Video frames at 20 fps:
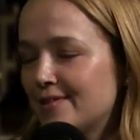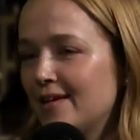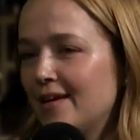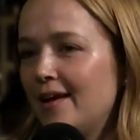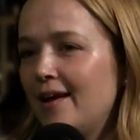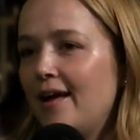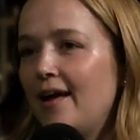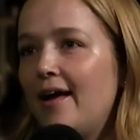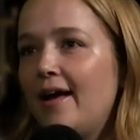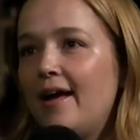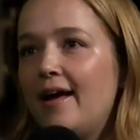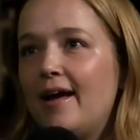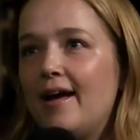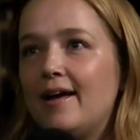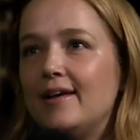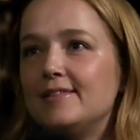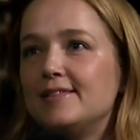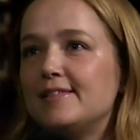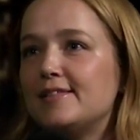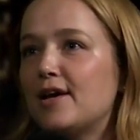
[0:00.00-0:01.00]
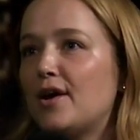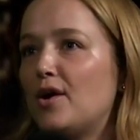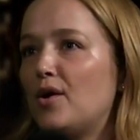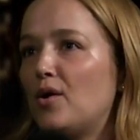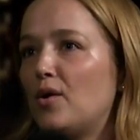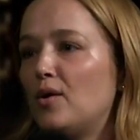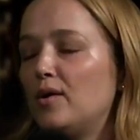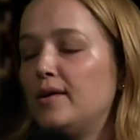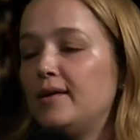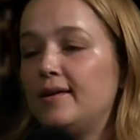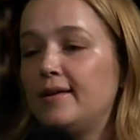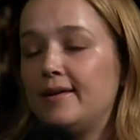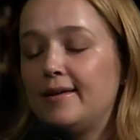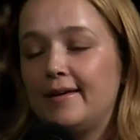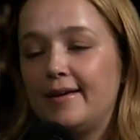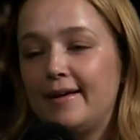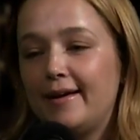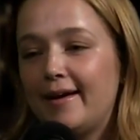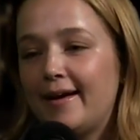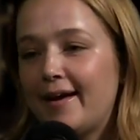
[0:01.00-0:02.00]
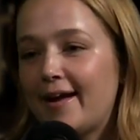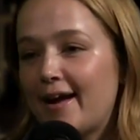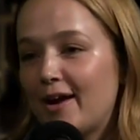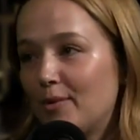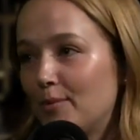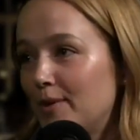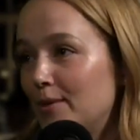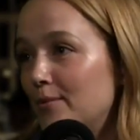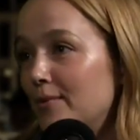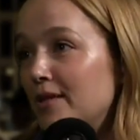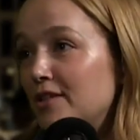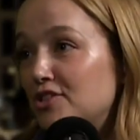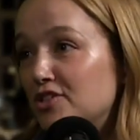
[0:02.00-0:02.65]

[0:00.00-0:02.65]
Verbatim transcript: Mm-hmm. And so Airbnb